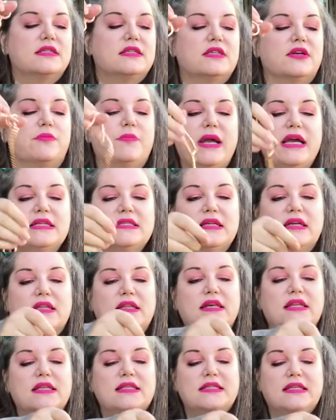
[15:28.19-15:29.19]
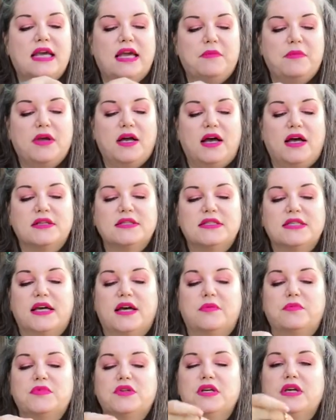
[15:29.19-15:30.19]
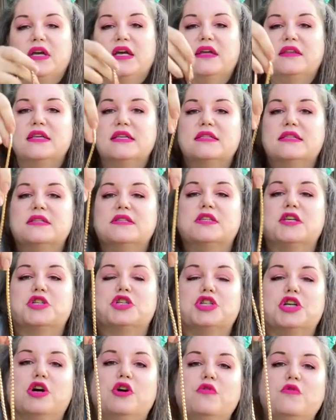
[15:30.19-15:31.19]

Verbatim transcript: They're basically the same concept. This is a show